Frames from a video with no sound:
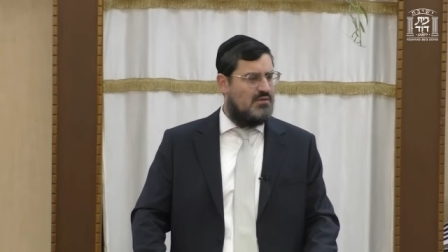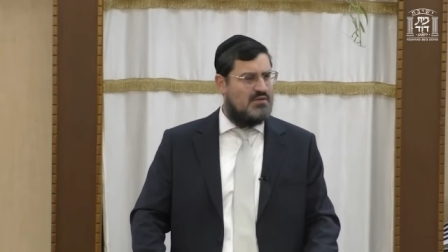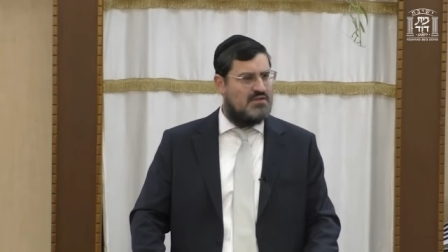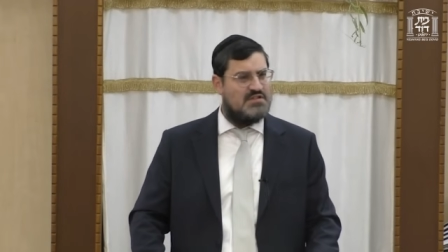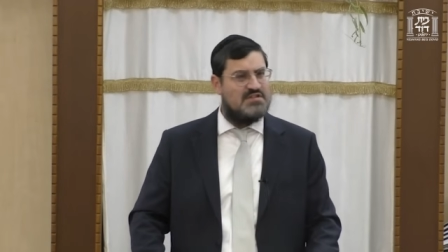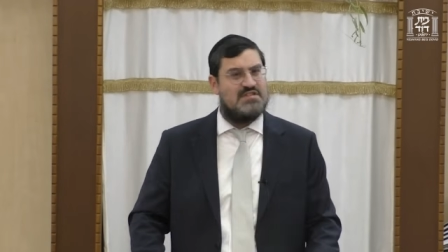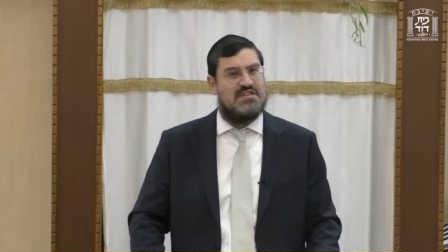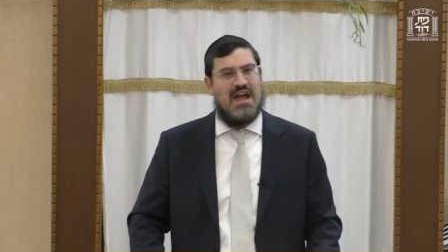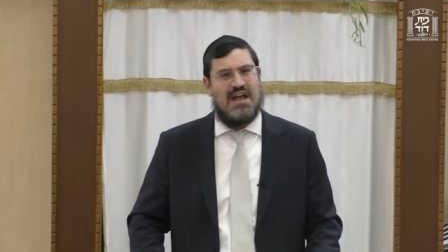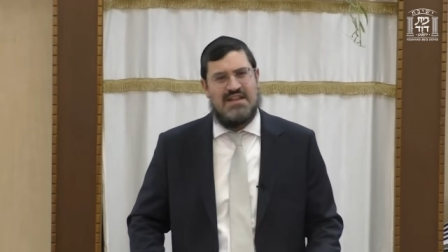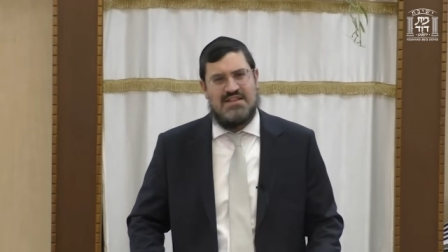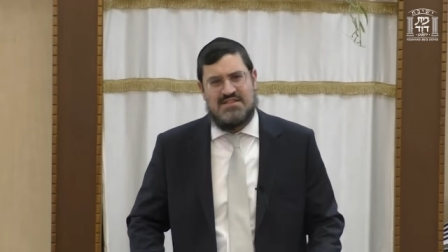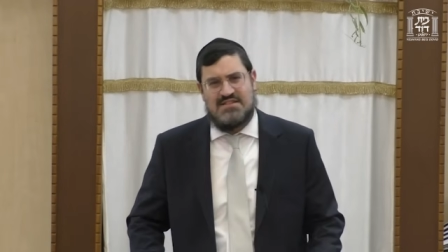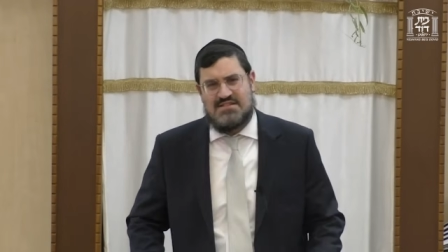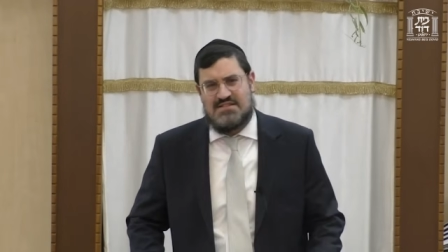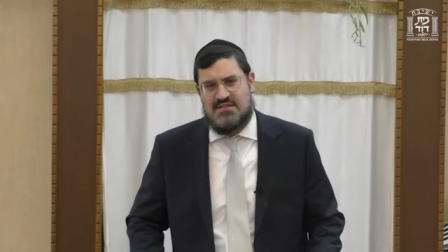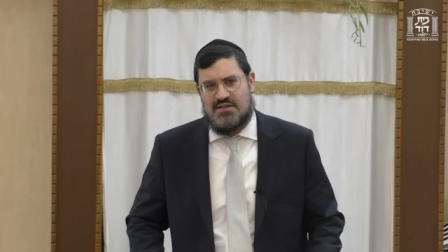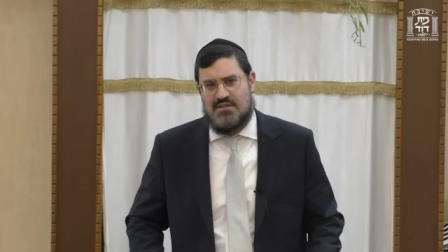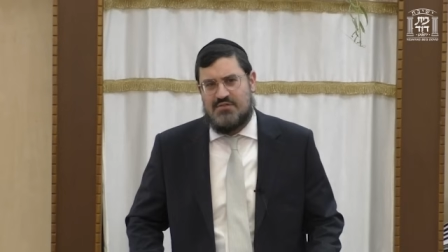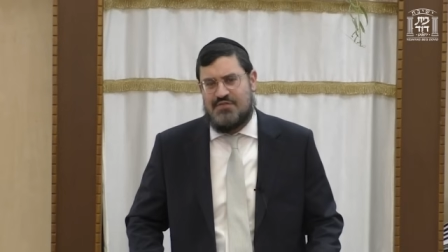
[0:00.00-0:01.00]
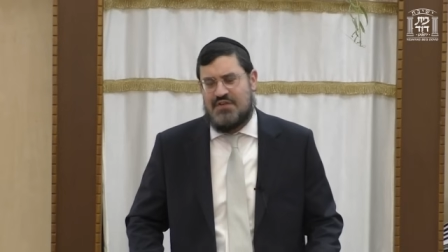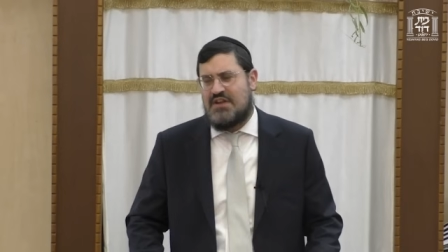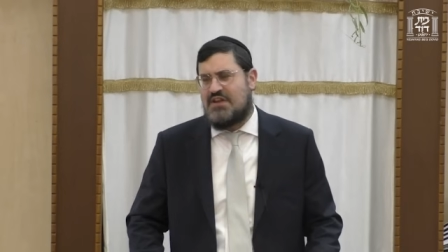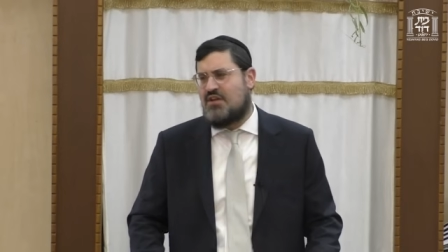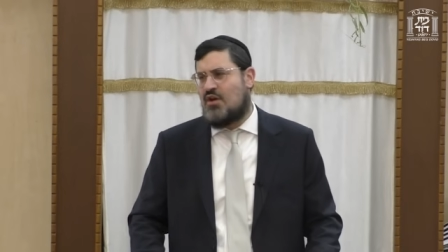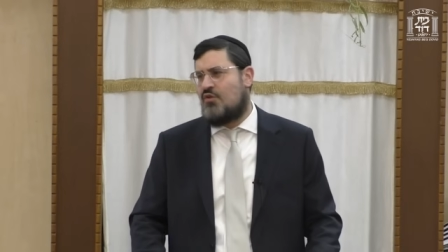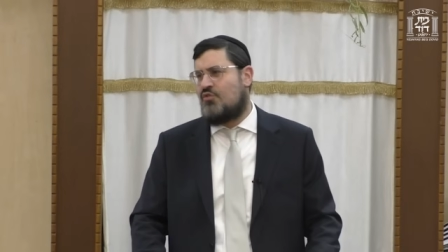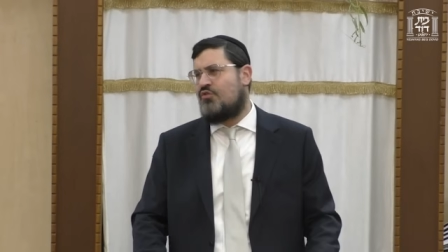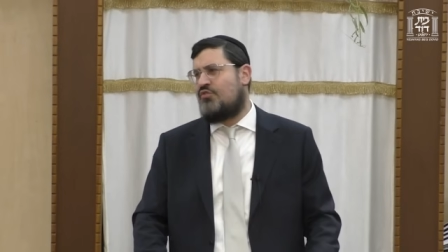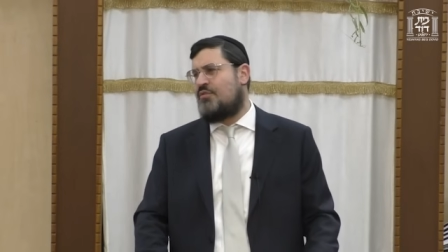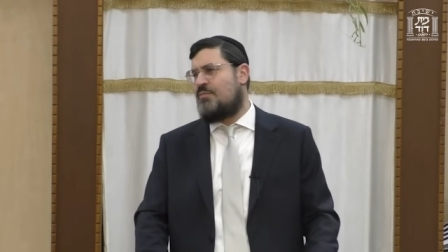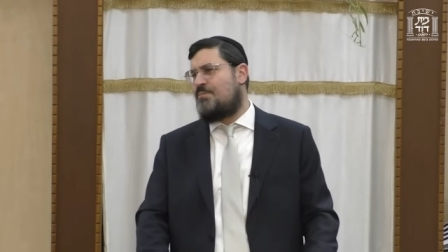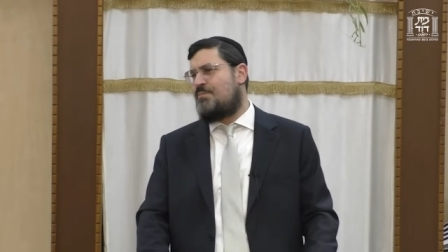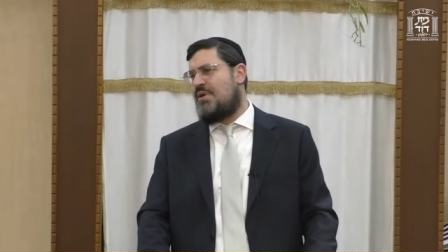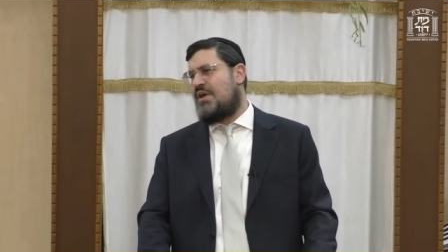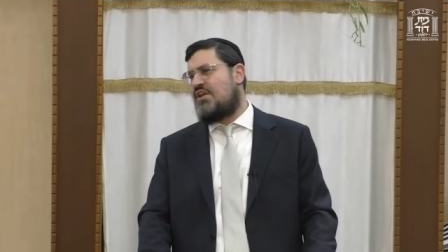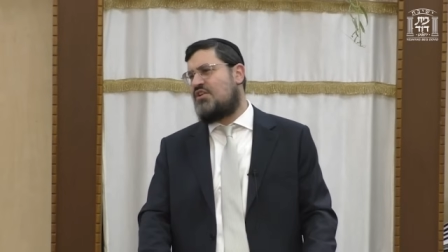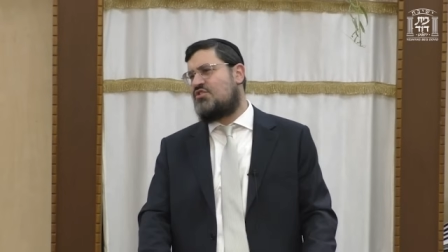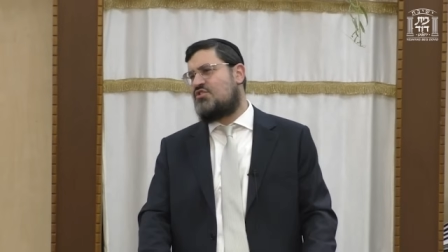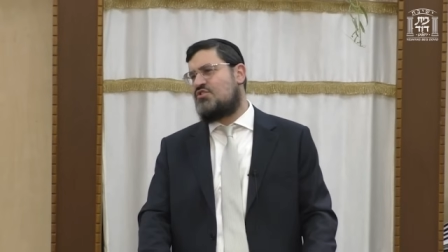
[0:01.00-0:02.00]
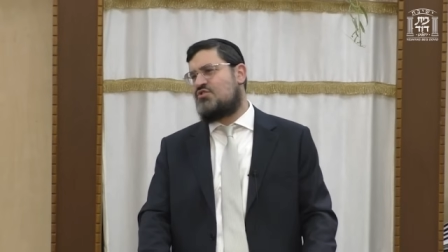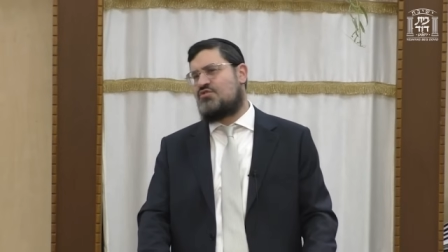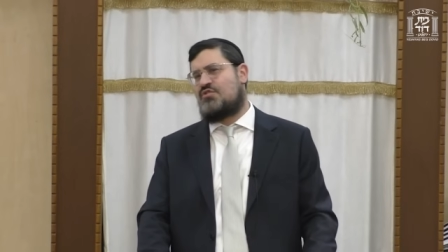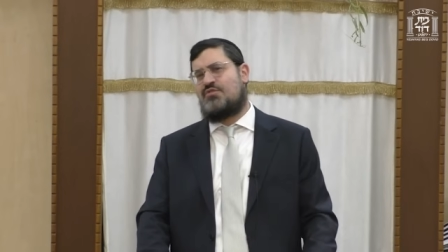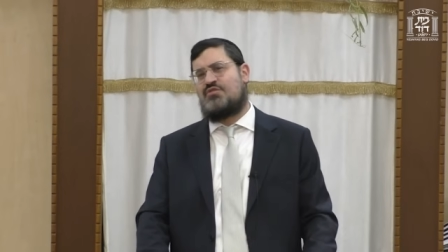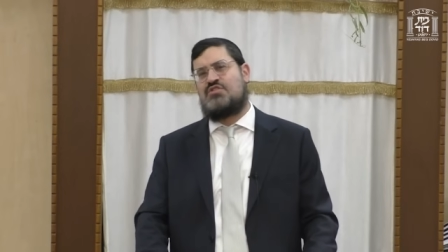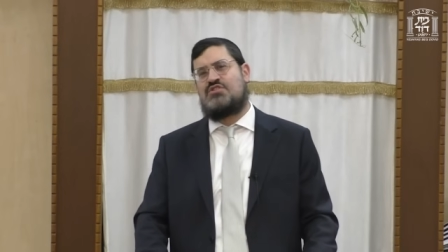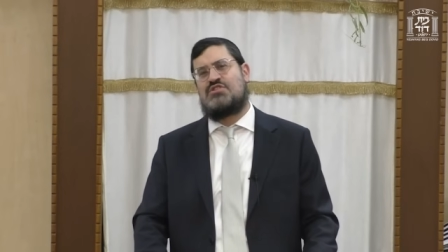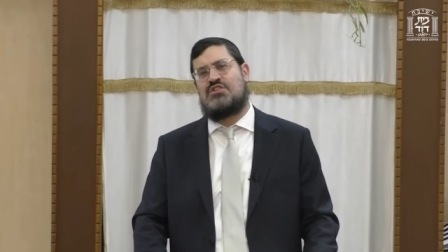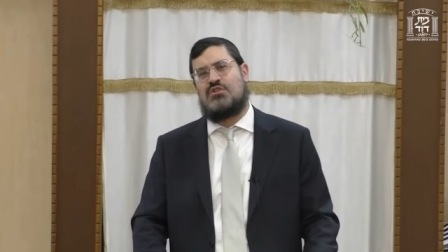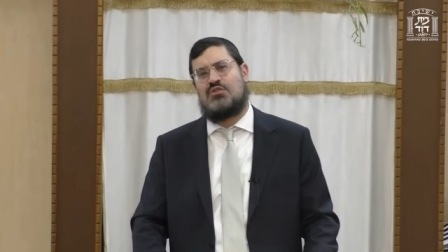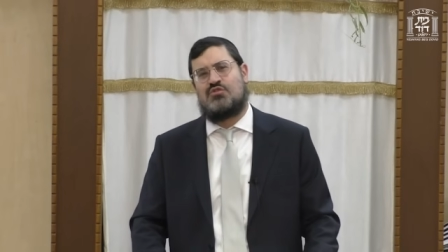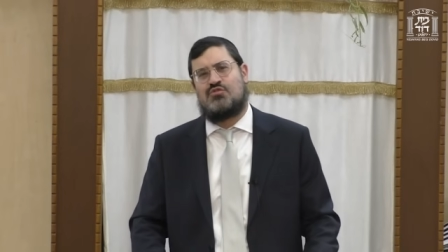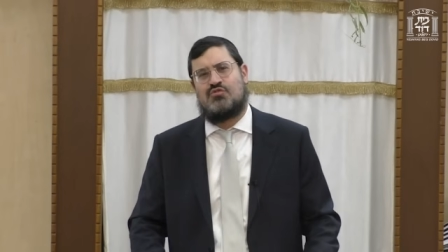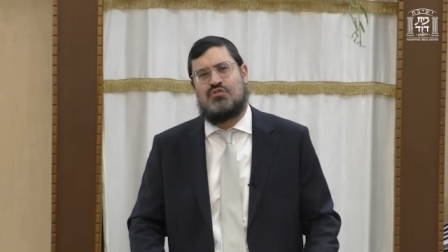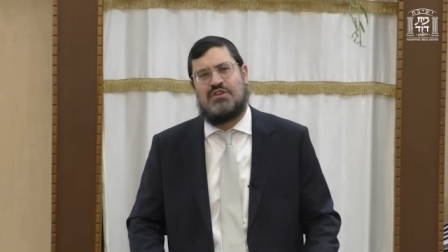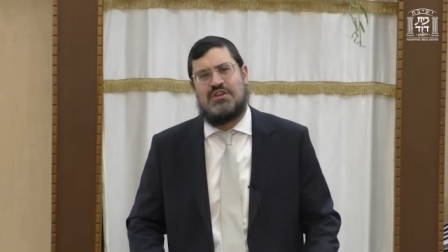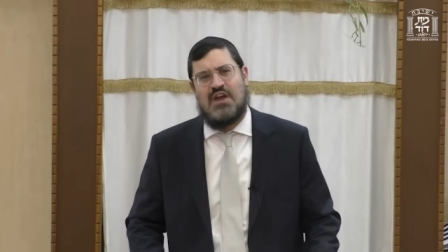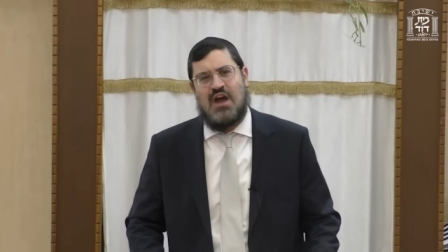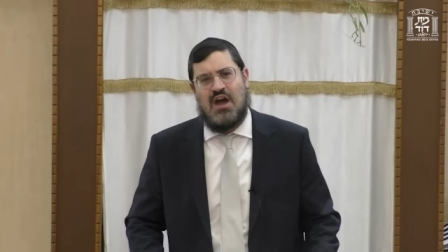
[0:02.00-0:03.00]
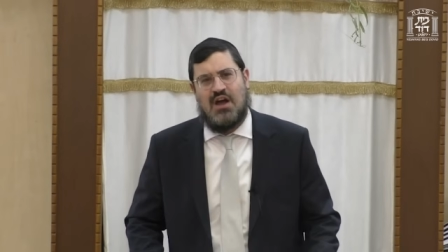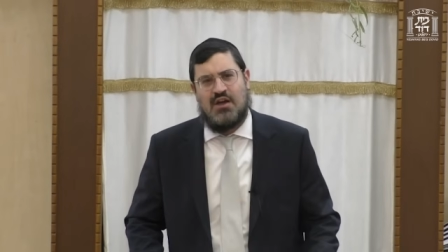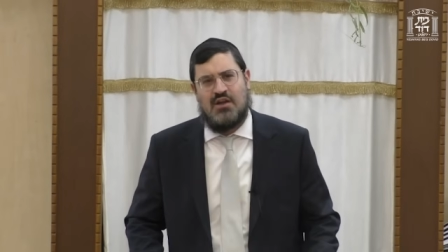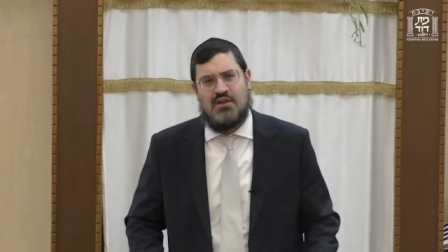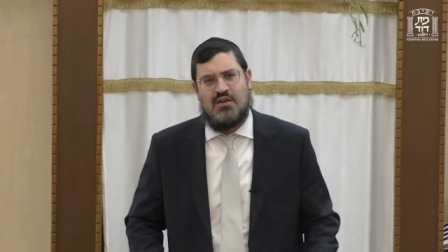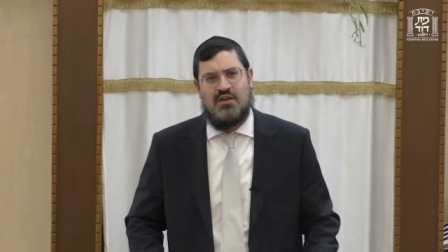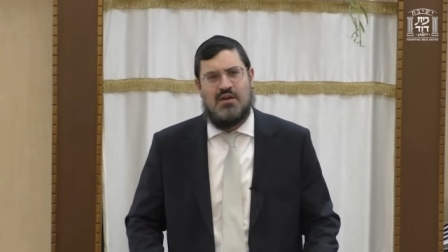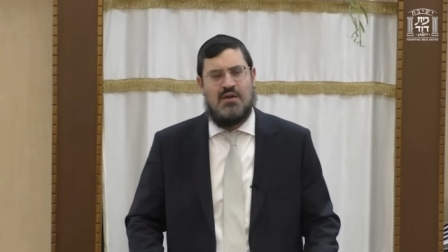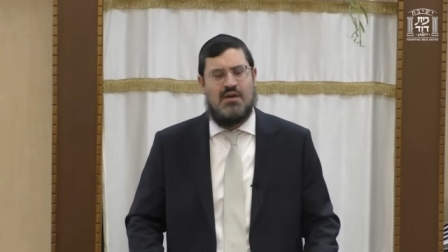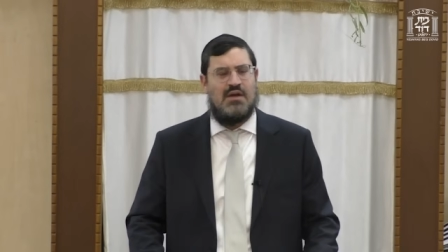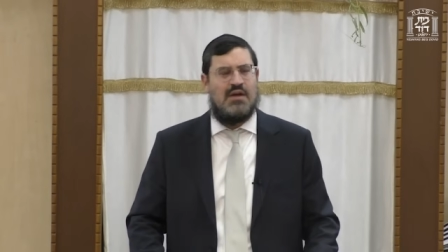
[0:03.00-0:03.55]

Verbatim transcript: sites, videos, and pictures of children, young